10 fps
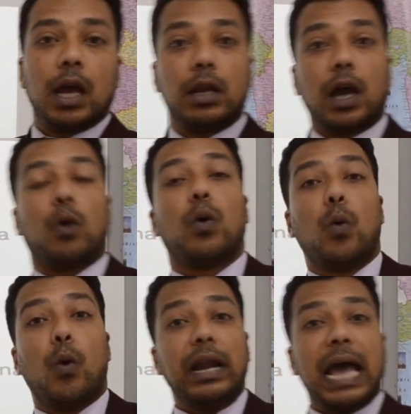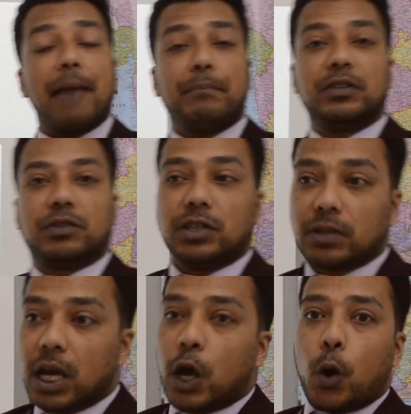Now what happens is,
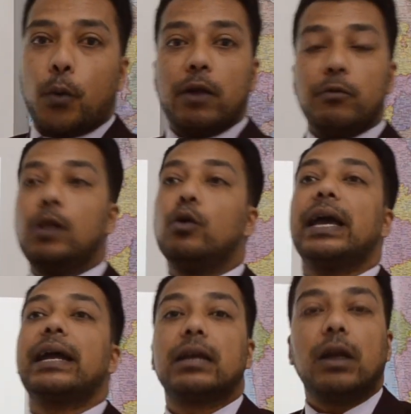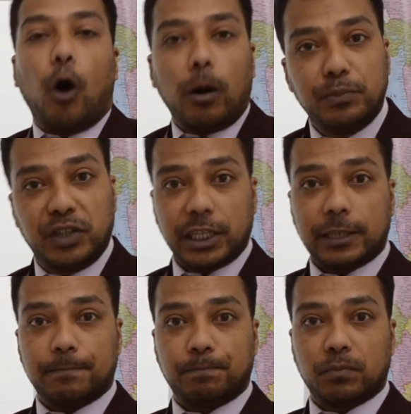when we look at an
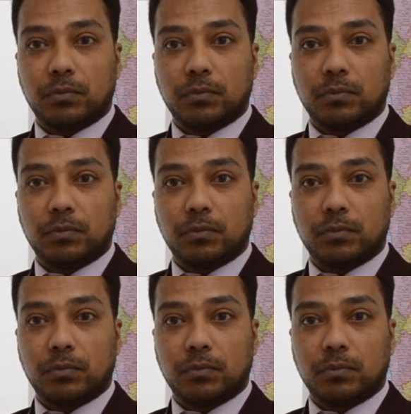object,